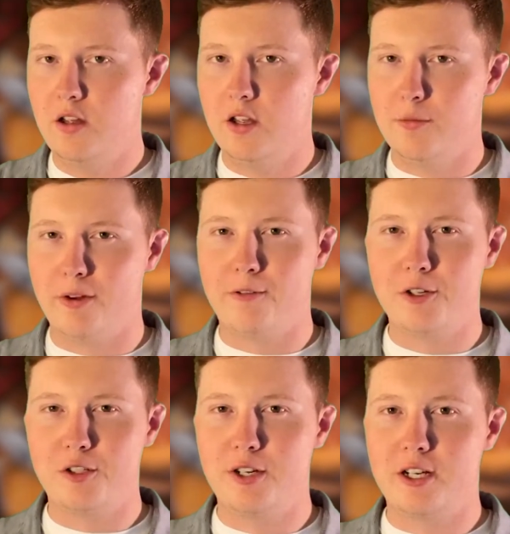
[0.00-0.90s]
And my
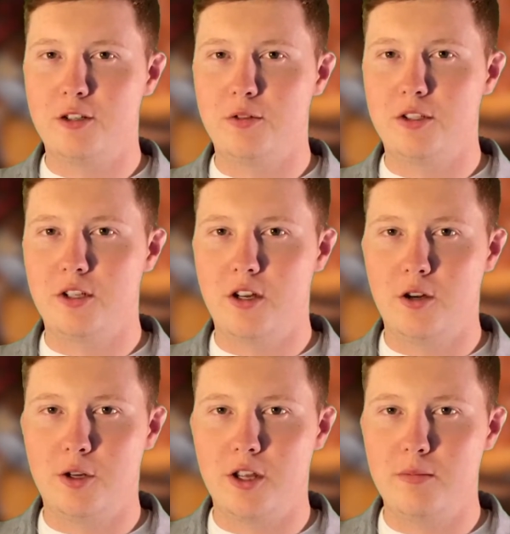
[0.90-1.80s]
first reaction was,
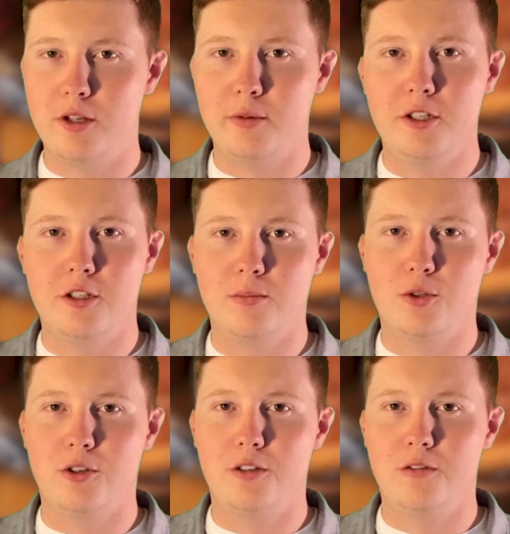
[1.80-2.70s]
okay, maybe it's some
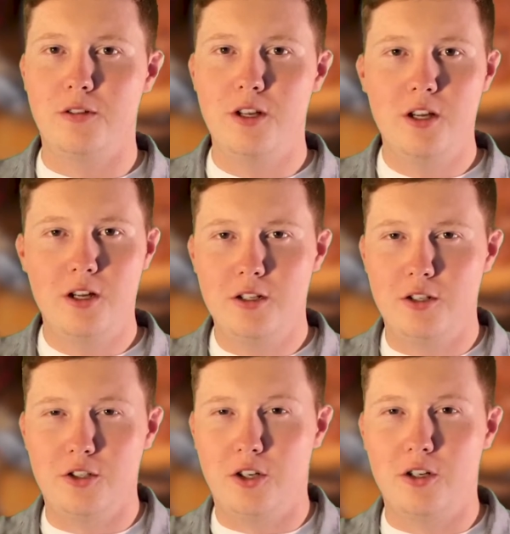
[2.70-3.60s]
sort of
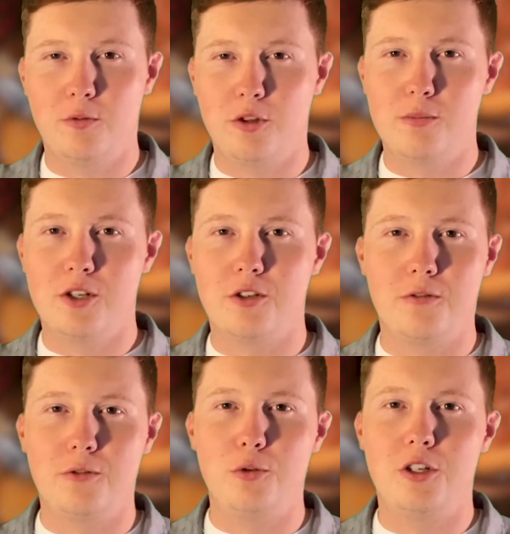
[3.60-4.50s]
dessert with a bunch of
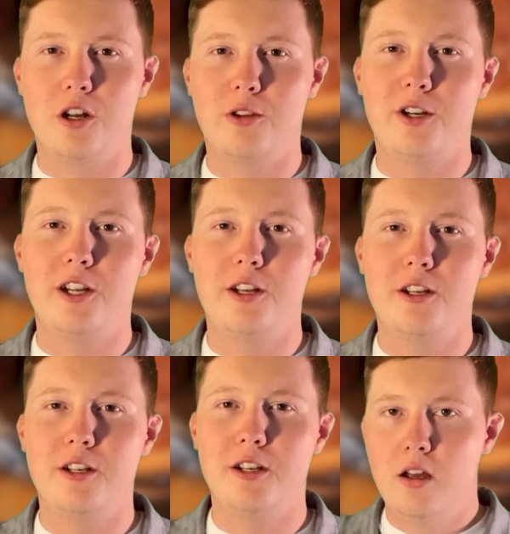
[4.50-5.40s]
food coloring in
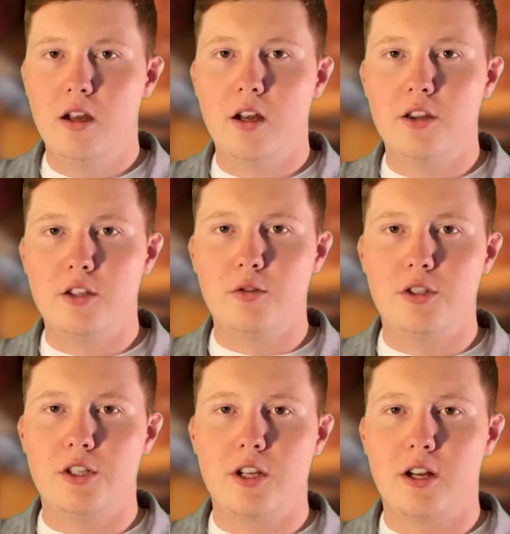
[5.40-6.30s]
it. And this was
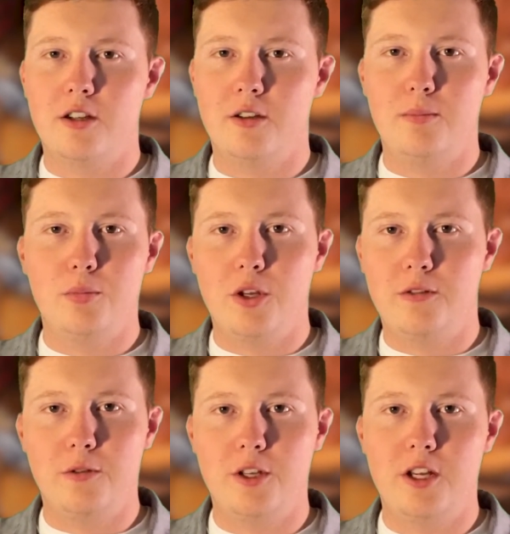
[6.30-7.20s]
just kind of the
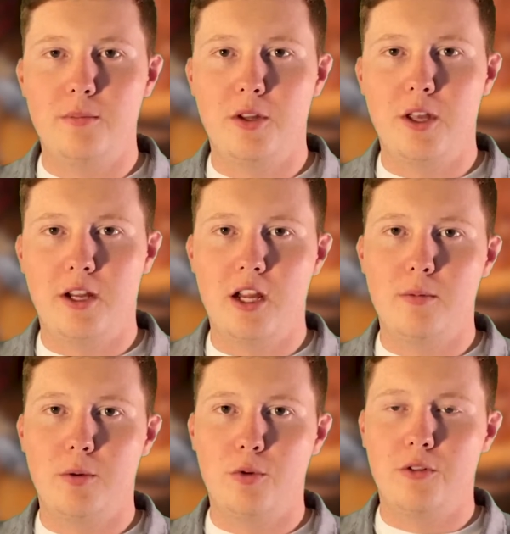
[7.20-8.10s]
playful name that they came
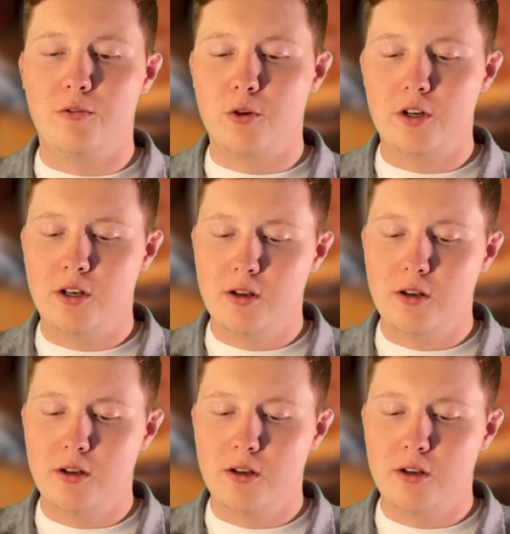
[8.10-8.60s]
up with for it.